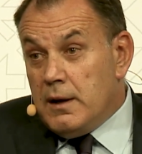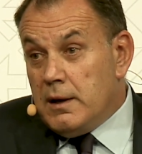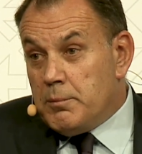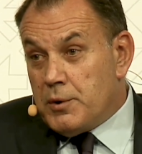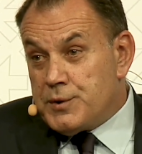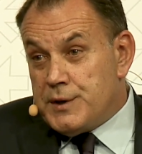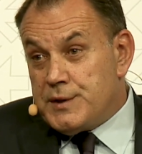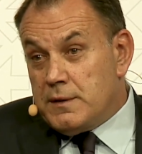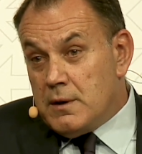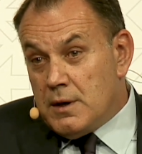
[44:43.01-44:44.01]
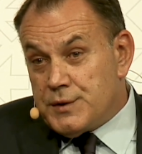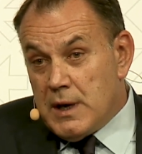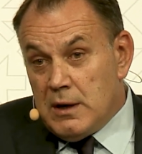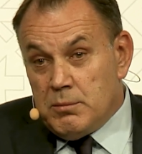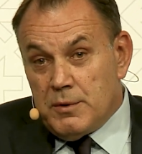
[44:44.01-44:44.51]
in processing their
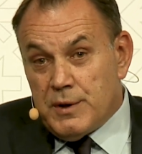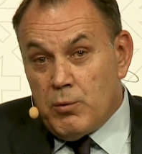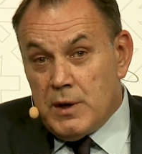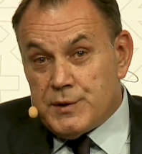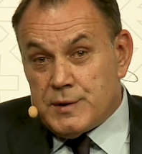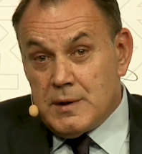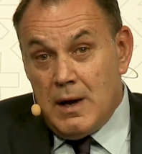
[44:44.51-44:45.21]
asylum requests.